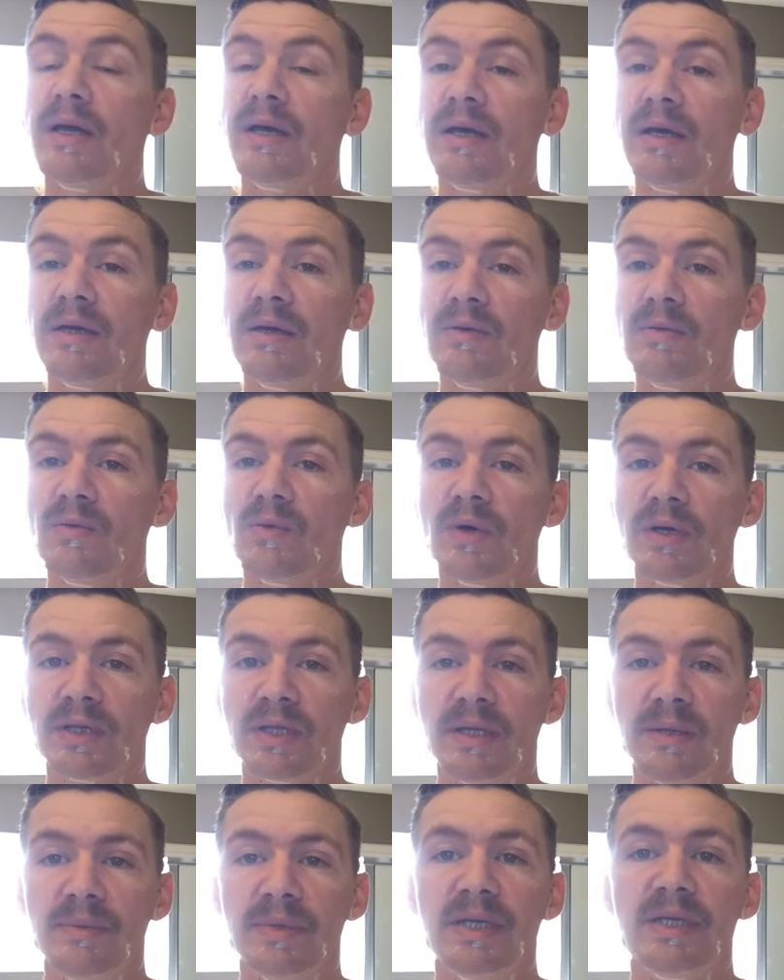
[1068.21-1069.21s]
And what
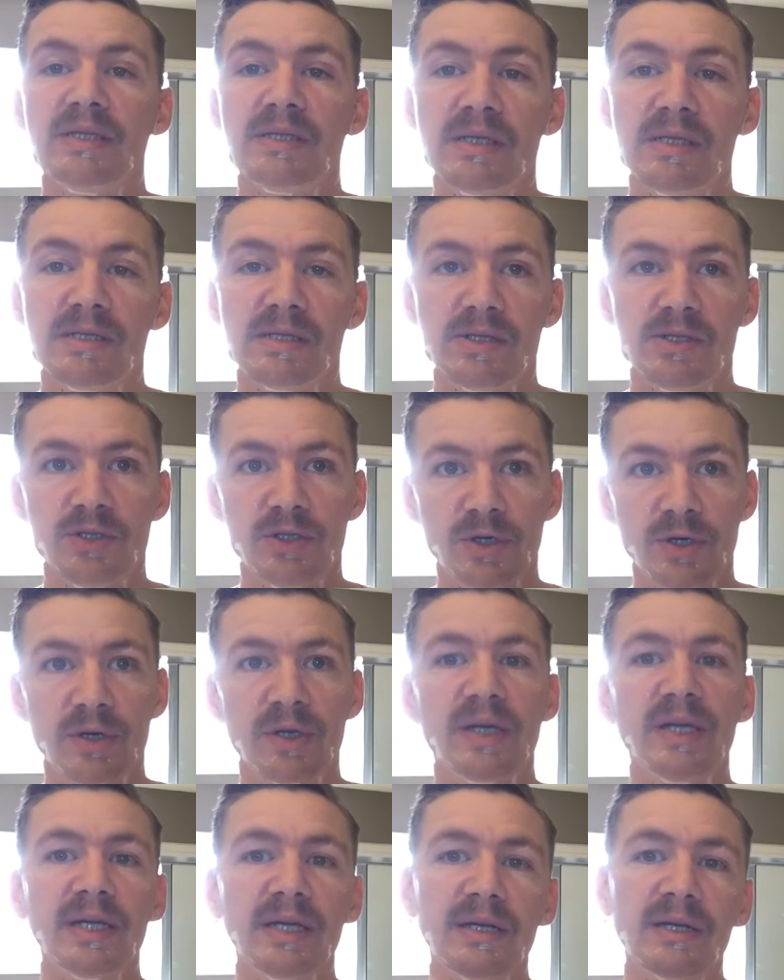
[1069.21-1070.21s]
that means is you're
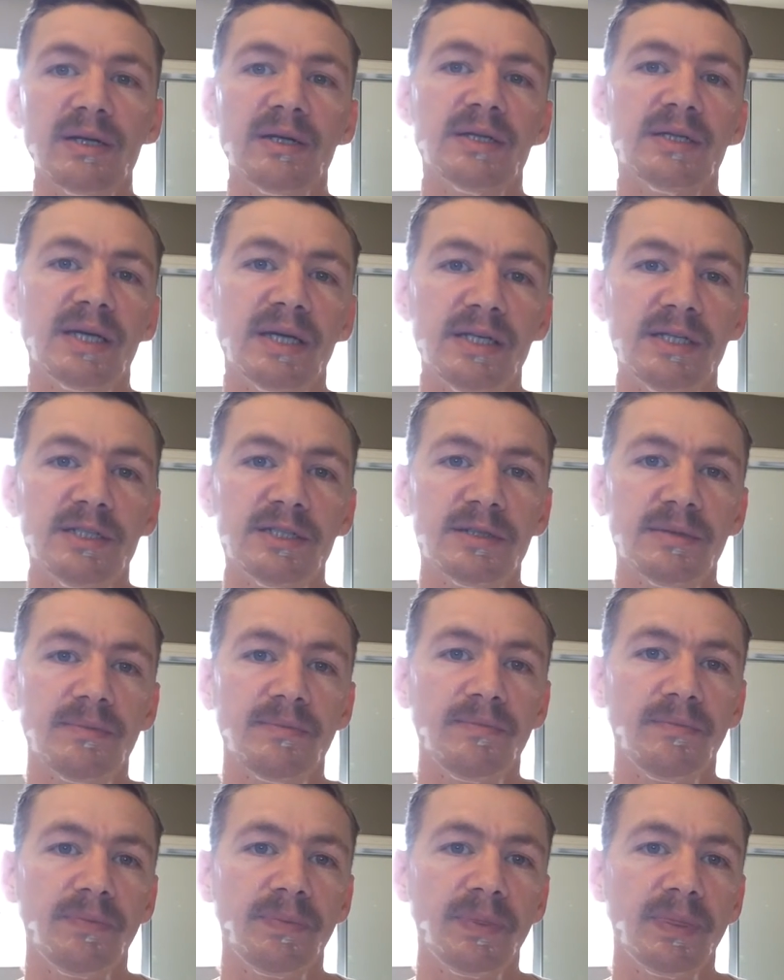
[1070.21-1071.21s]
getting
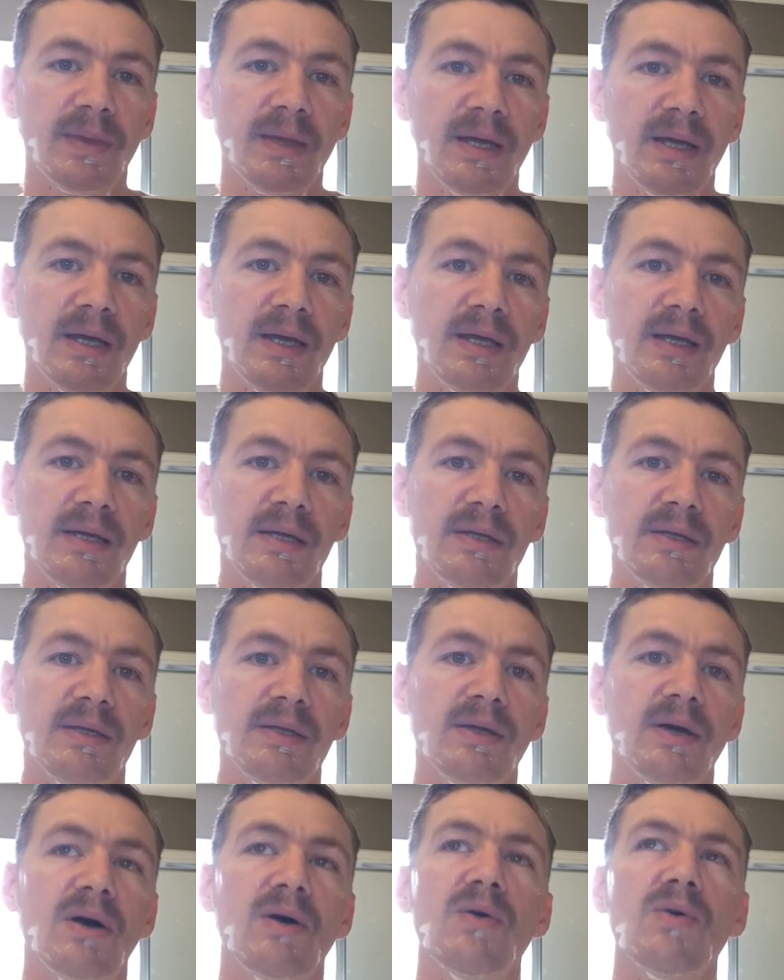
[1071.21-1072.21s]
irritation. And
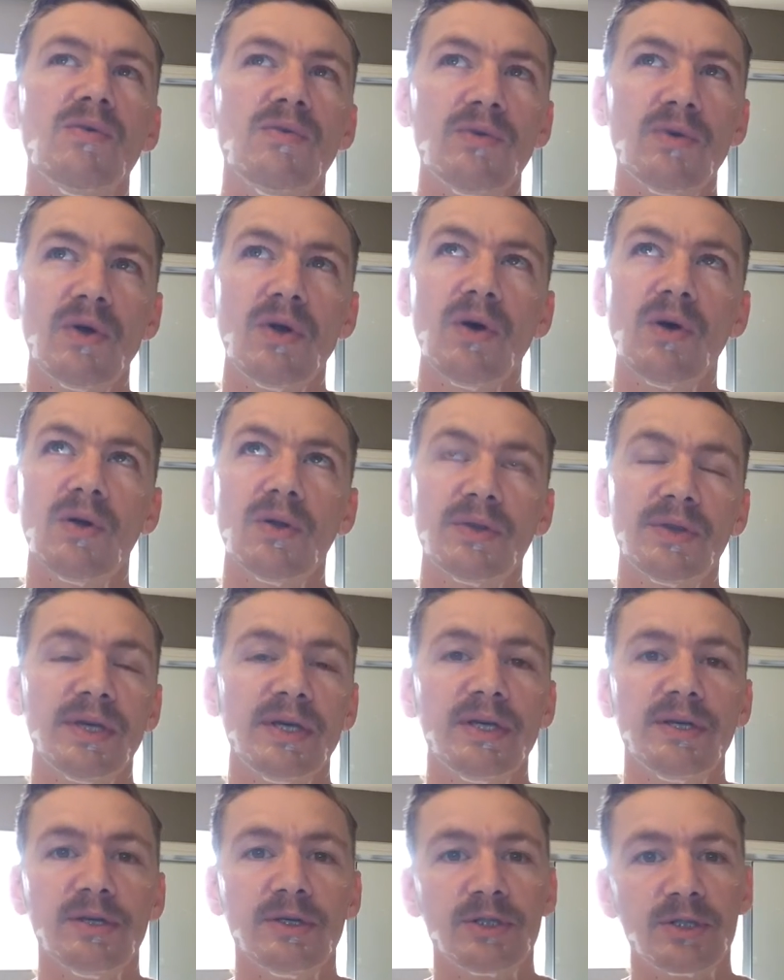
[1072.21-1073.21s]
the overall
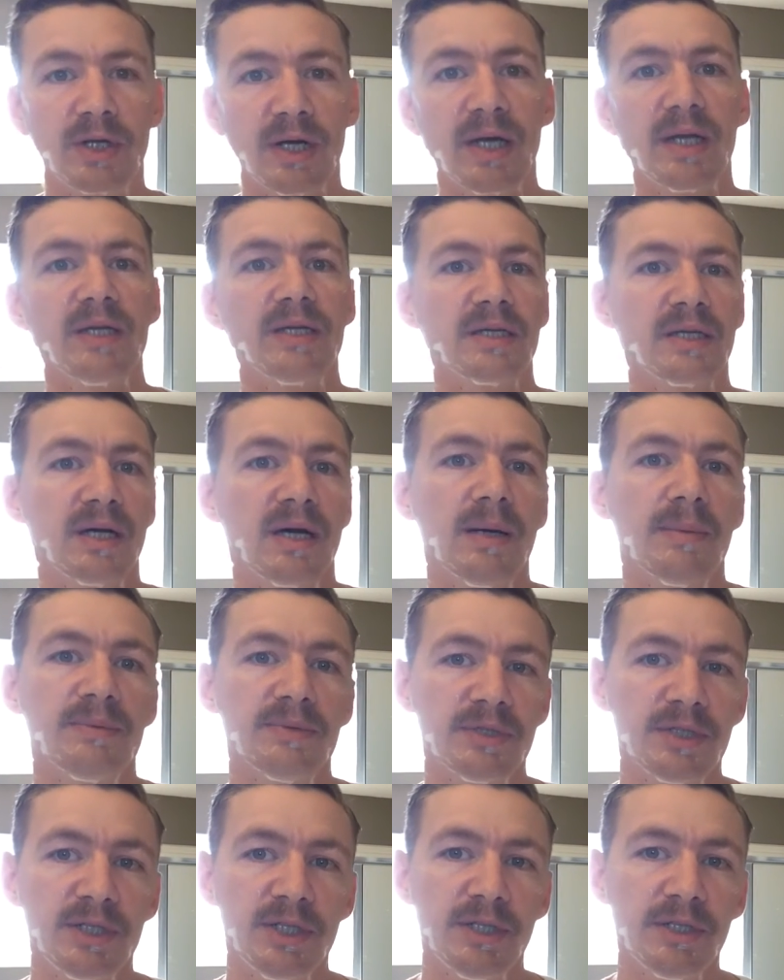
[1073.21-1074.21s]
thing you're trying to
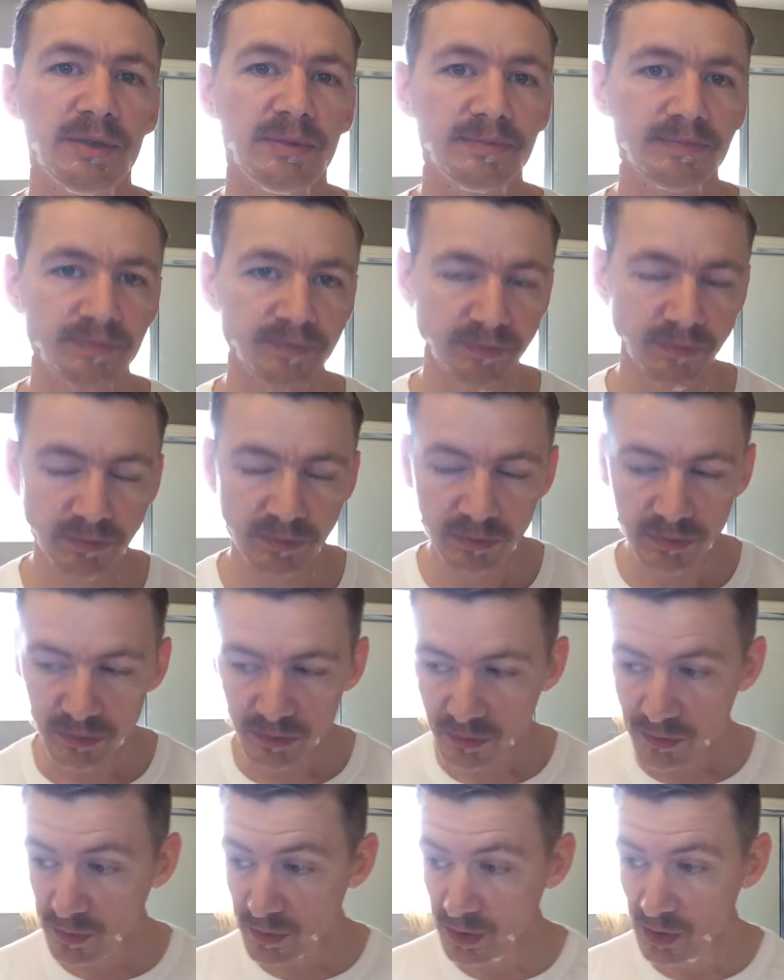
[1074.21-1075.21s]
accomplish here
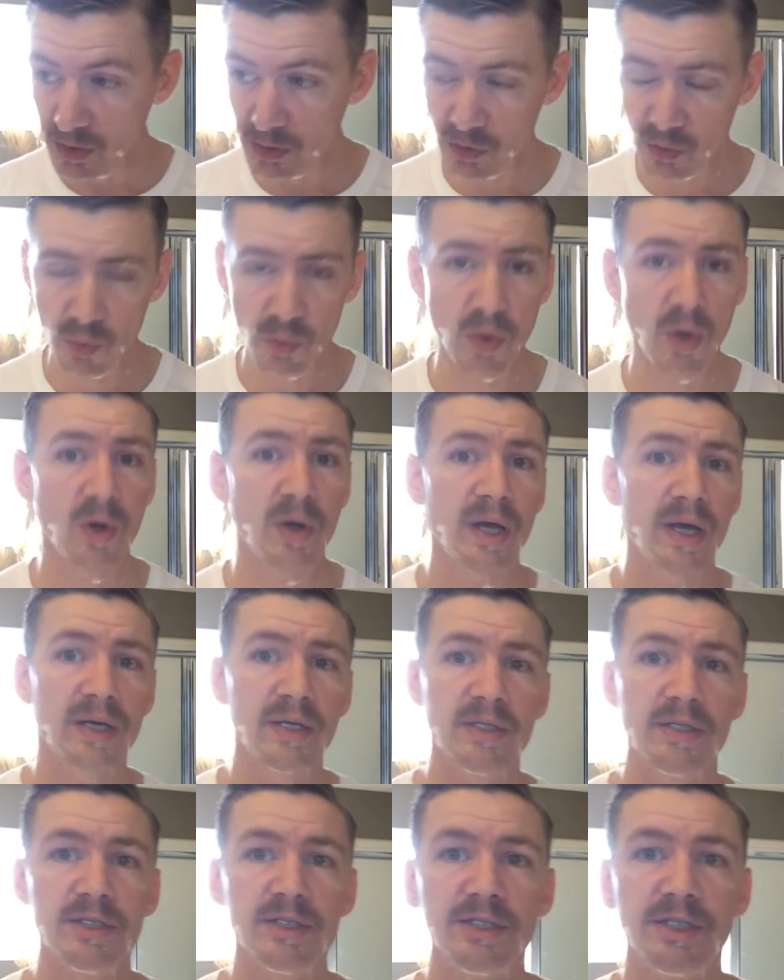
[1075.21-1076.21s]
is to walk out
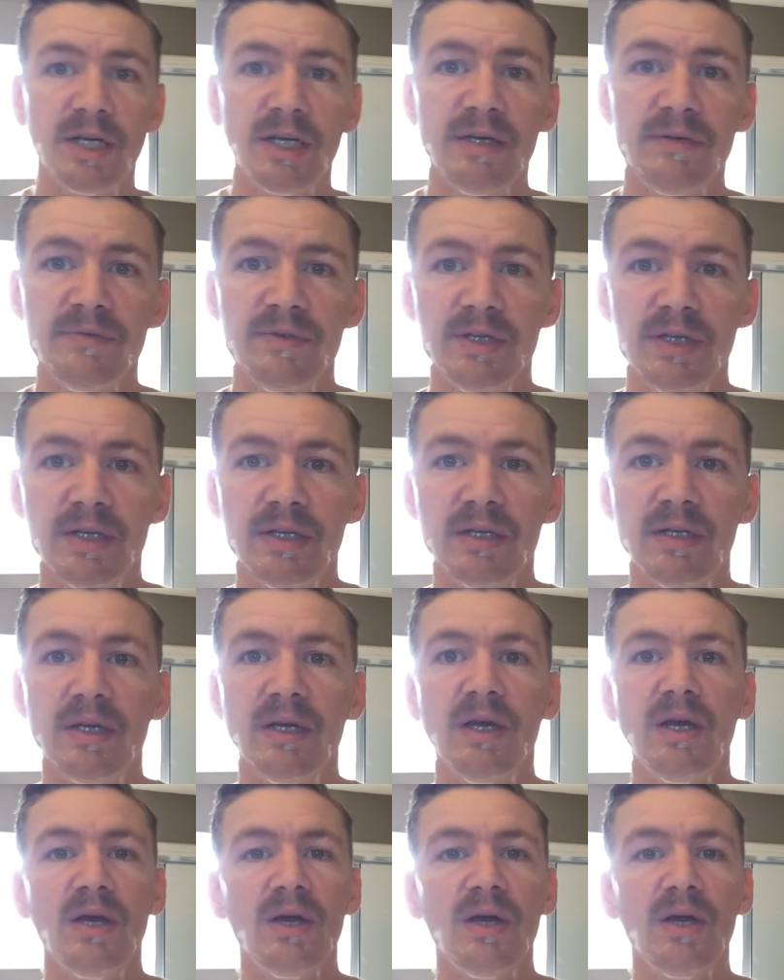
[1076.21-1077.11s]
of the shave den